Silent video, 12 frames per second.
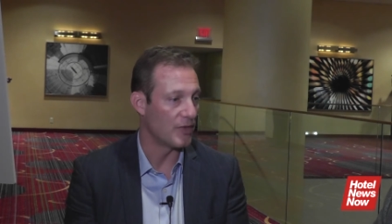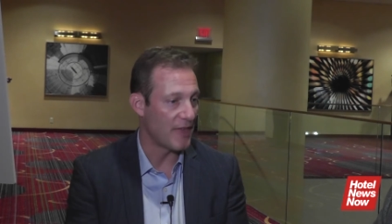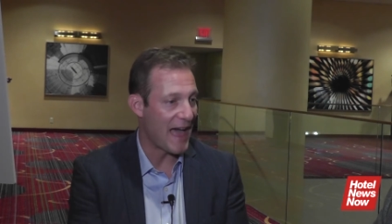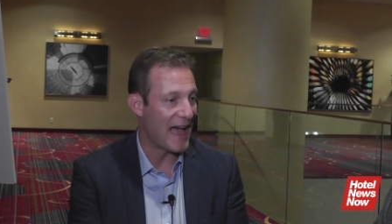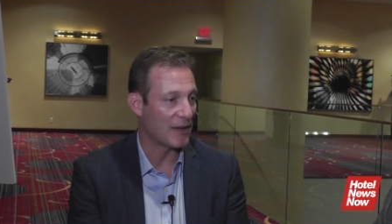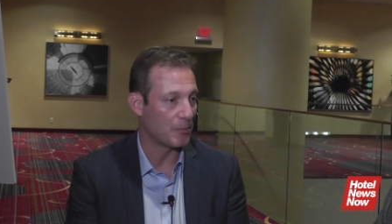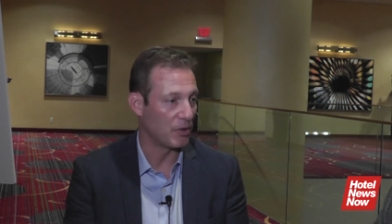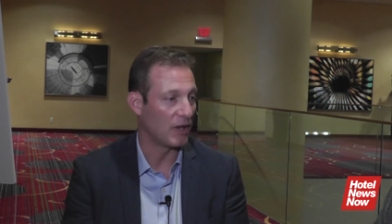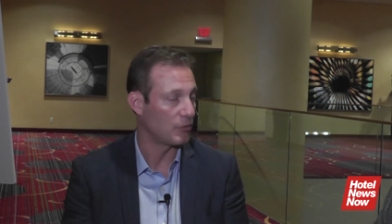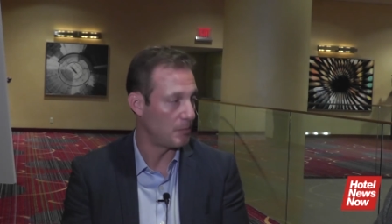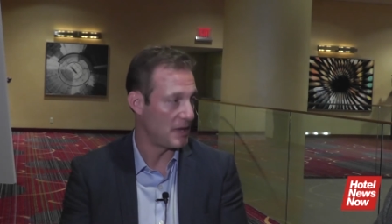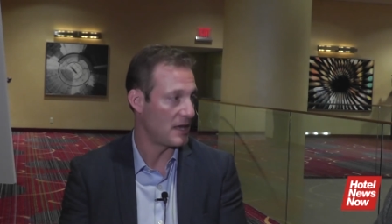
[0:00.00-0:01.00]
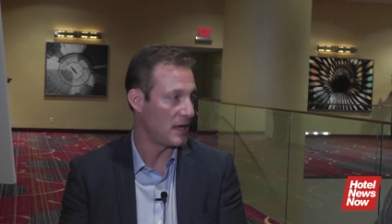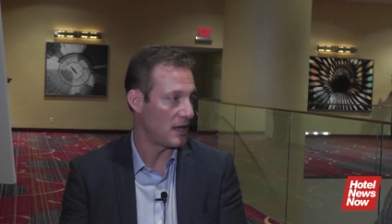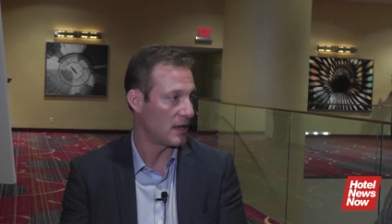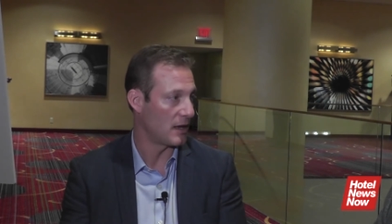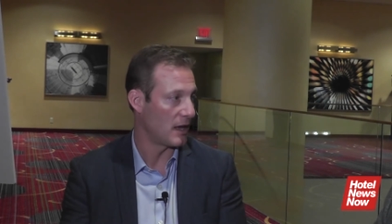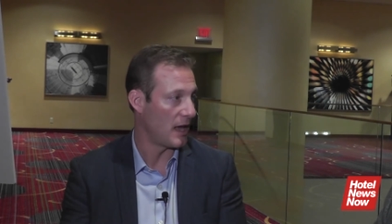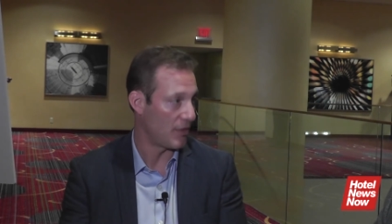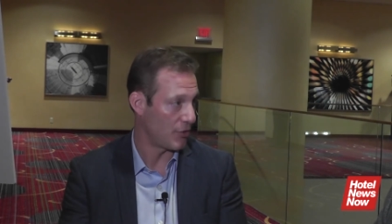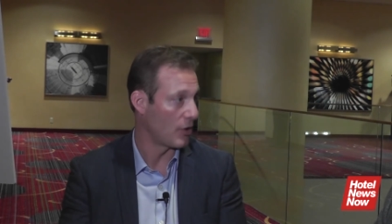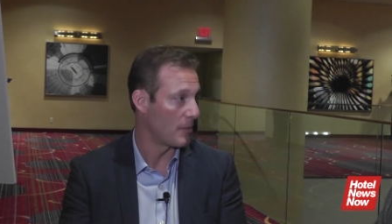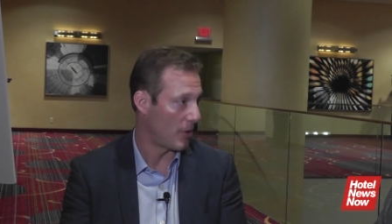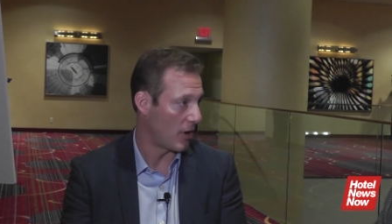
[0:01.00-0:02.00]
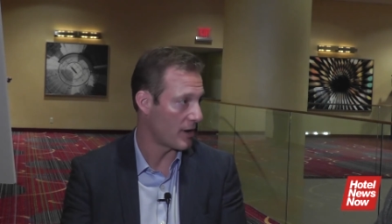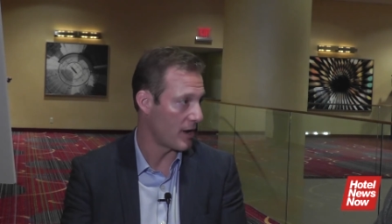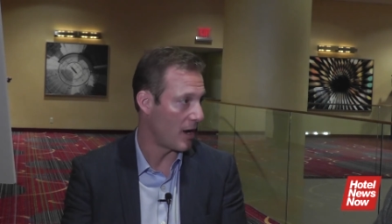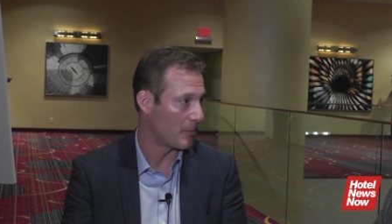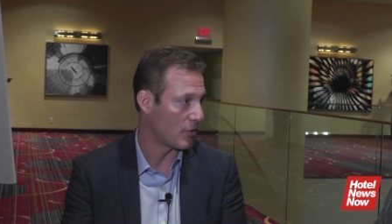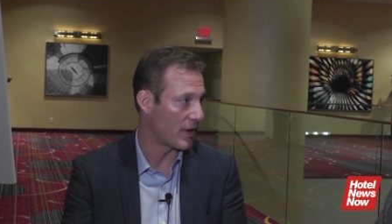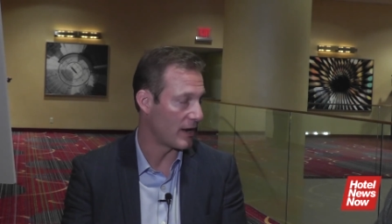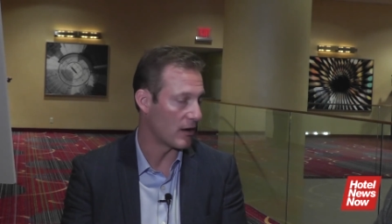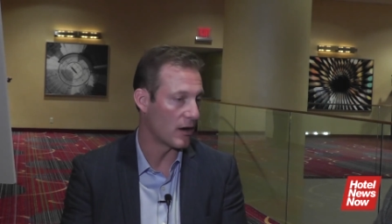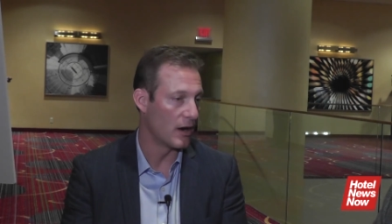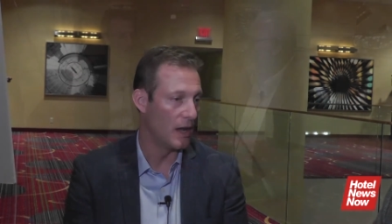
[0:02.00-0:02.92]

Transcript: that plus being a third party operator